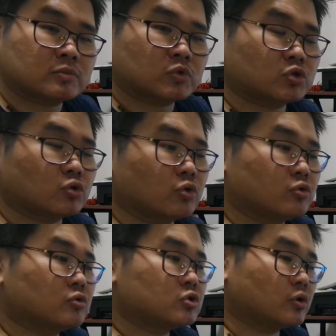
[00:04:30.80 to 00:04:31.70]
Show
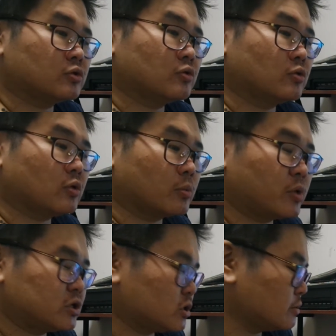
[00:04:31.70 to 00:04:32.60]
it to you in a
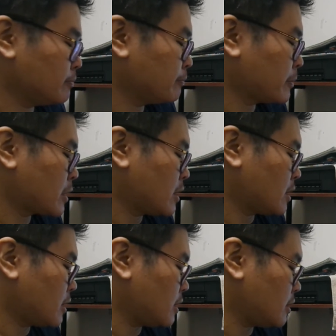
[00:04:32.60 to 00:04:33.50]
picture.
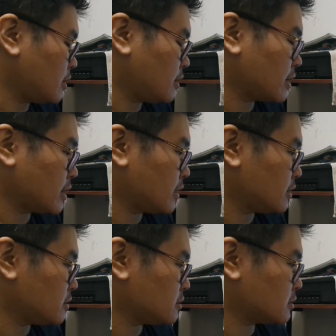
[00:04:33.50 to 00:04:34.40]

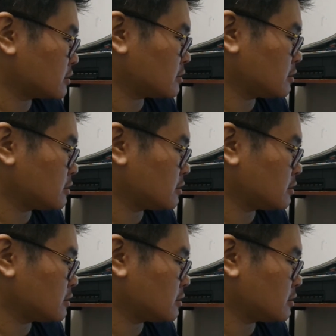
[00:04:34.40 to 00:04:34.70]
And